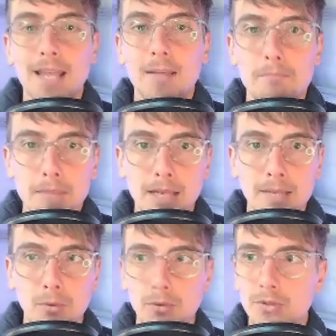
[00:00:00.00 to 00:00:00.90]
many
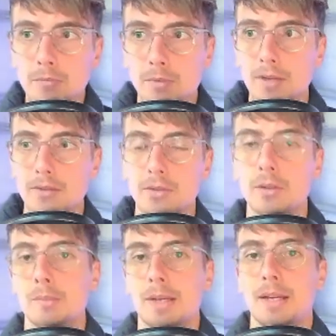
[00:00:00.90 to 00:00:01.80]
books on breath
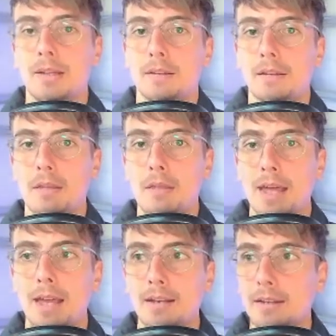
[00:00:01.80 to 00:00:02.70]
talk about that.